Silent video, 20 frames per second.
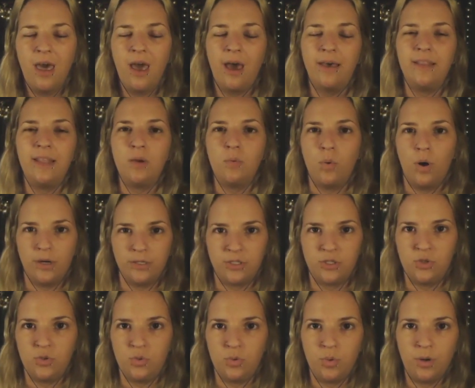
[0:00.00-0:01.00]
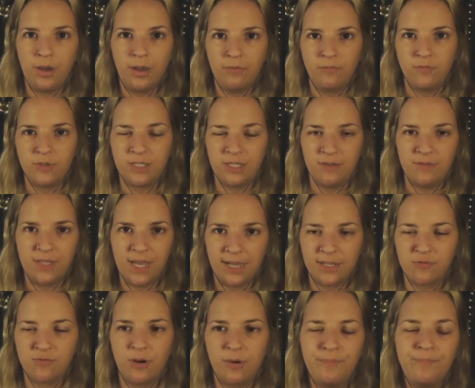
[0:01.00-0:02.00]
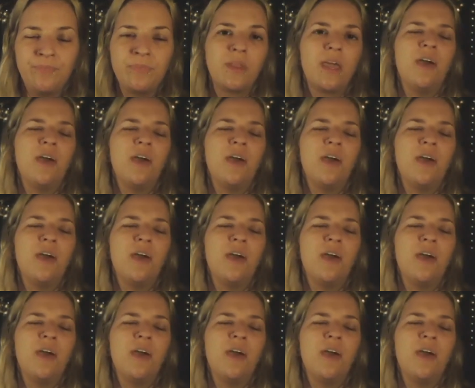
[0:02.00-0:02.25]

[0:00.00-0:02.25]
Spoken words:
and they want to receive text from.